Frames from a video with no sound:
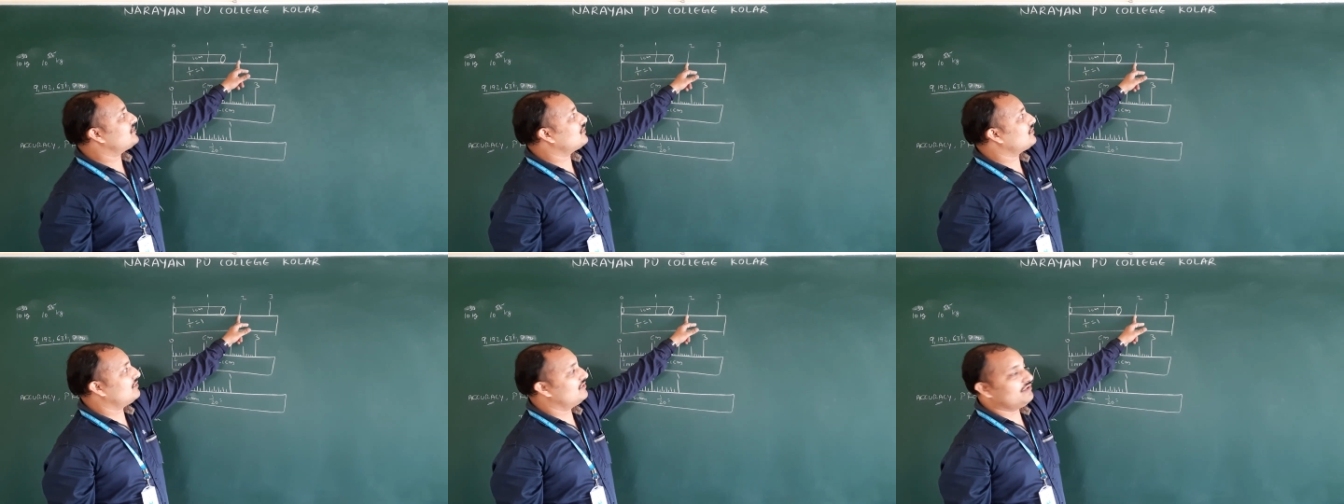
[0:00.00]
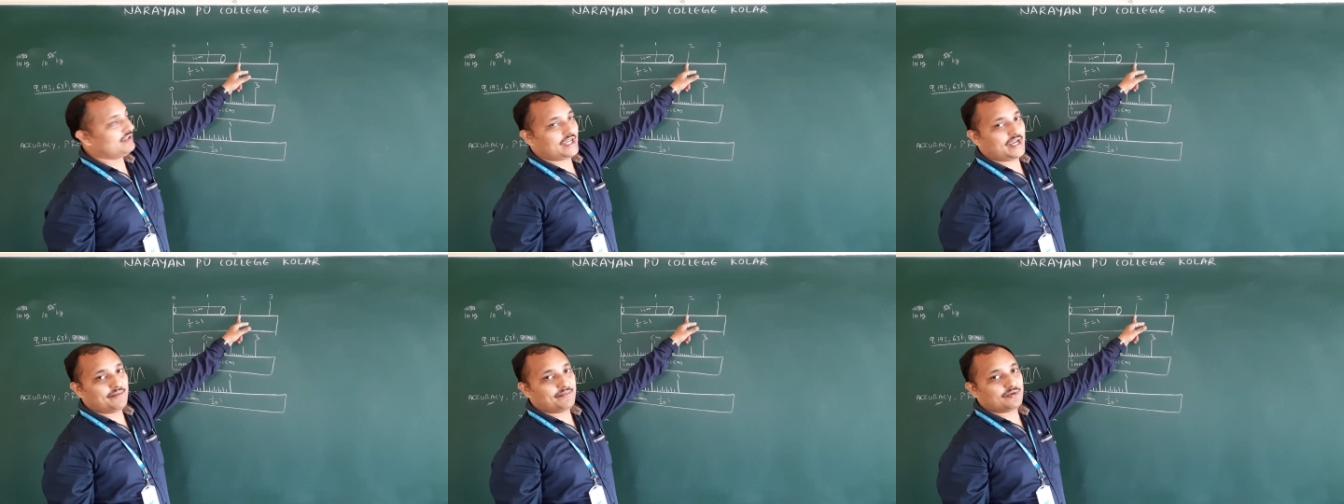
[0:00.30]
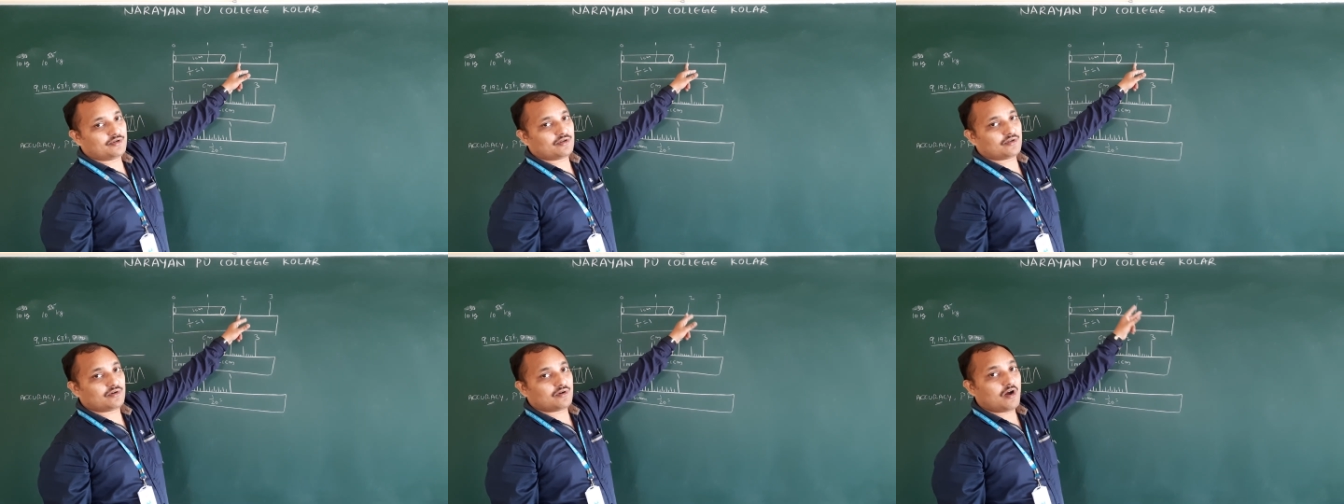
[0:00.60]
is 2 you came
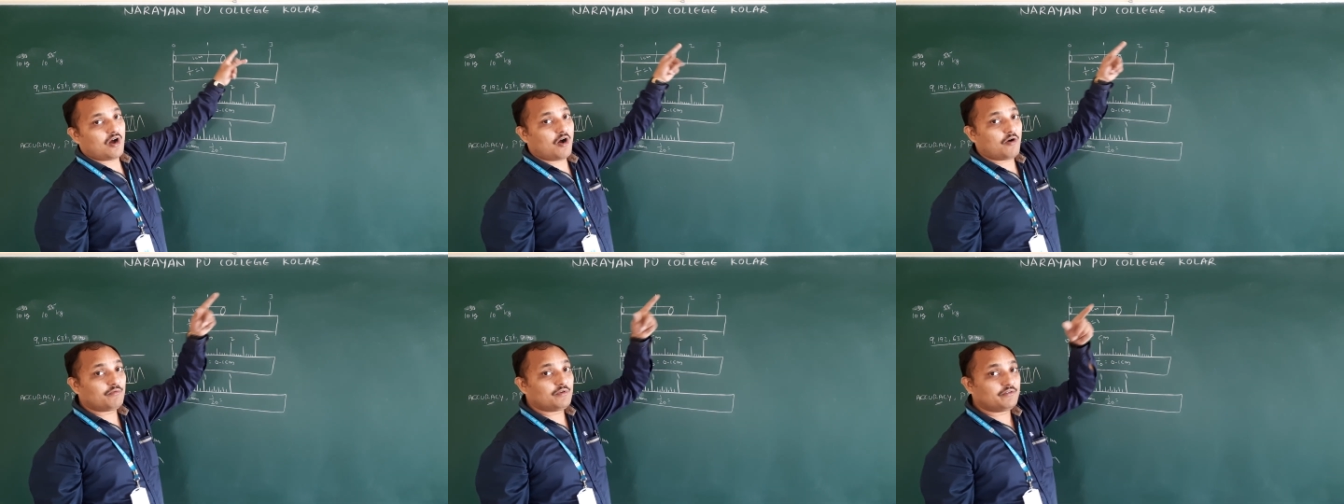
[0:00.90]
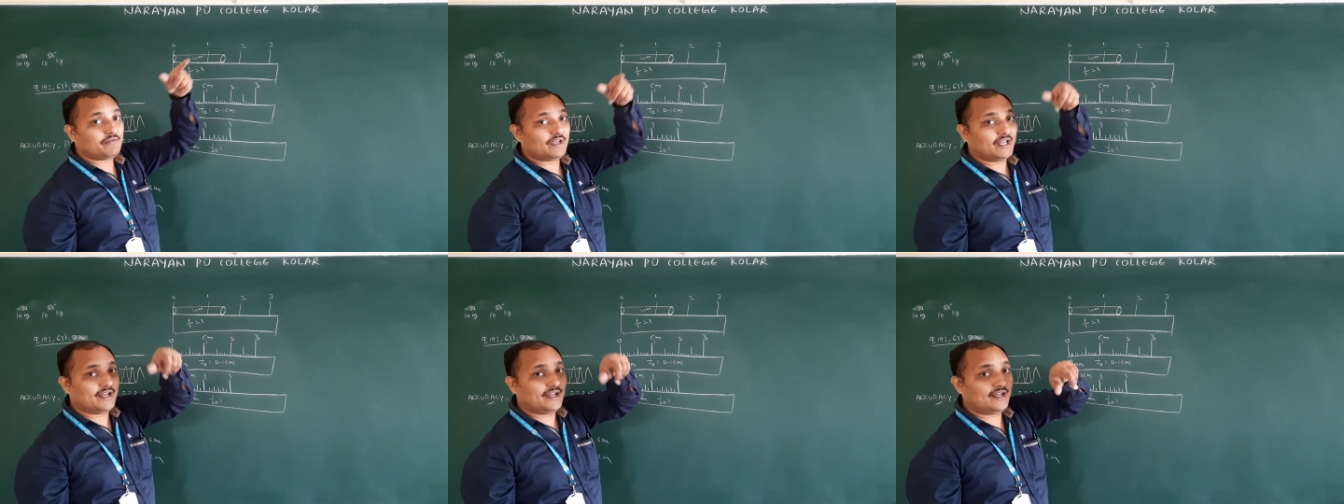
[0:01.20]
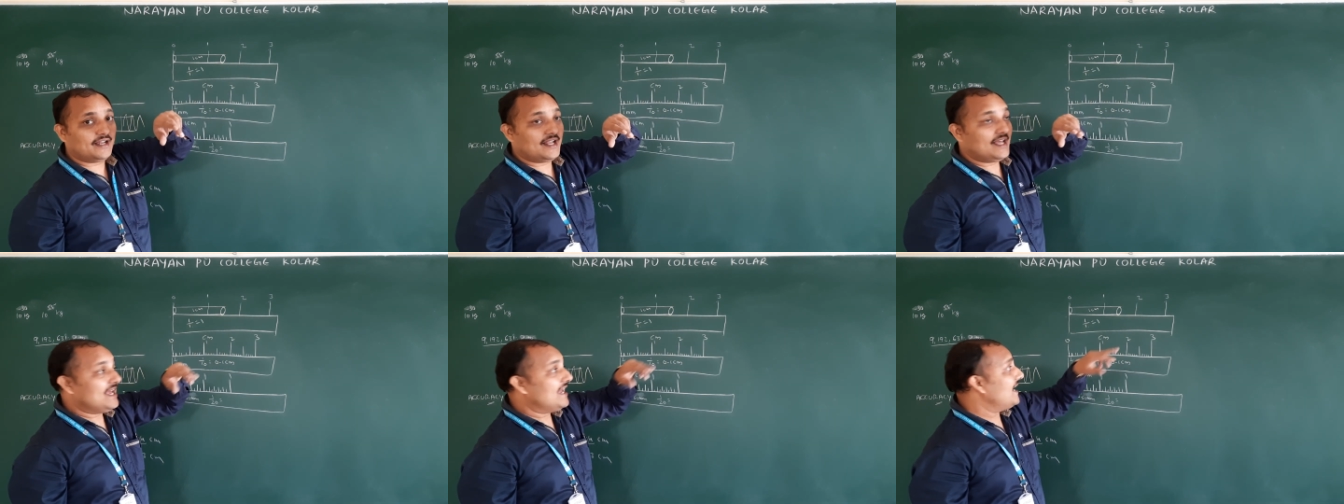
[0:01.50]
to know. How we will
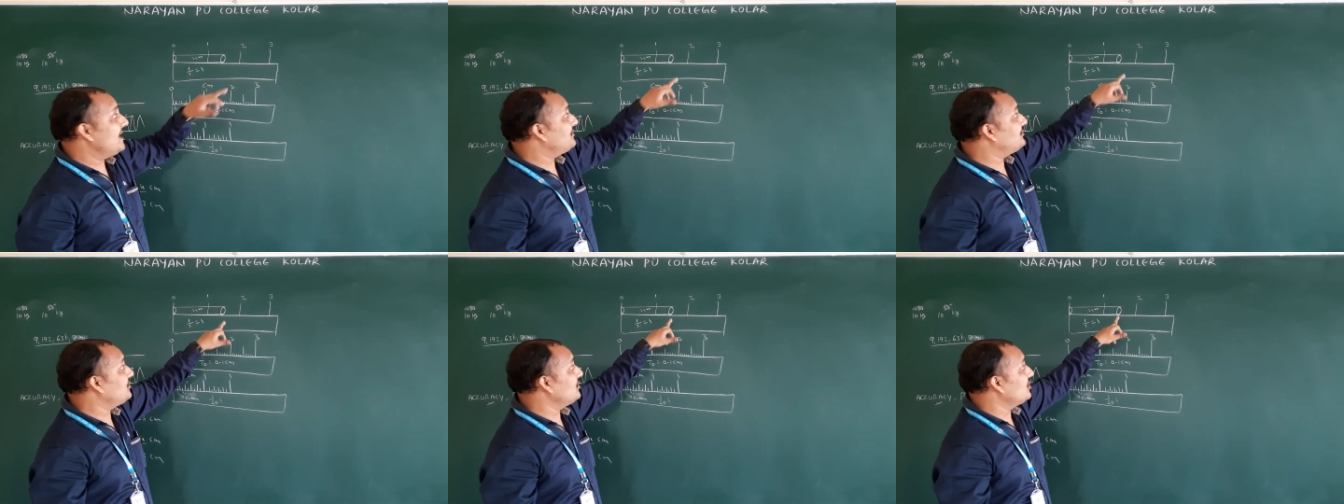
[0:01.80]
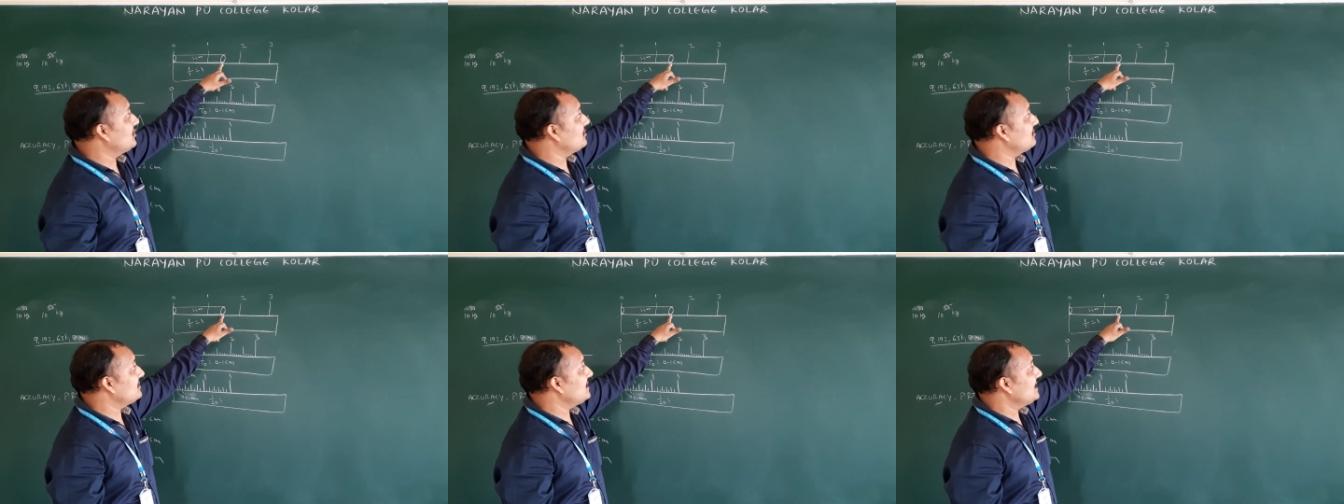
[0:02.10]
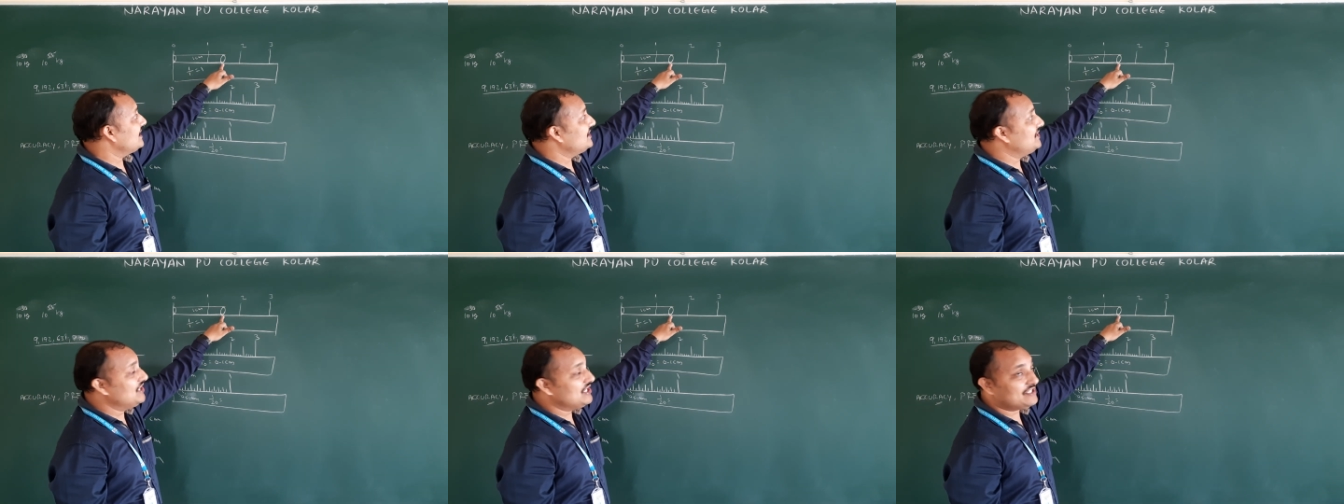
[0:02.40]
assume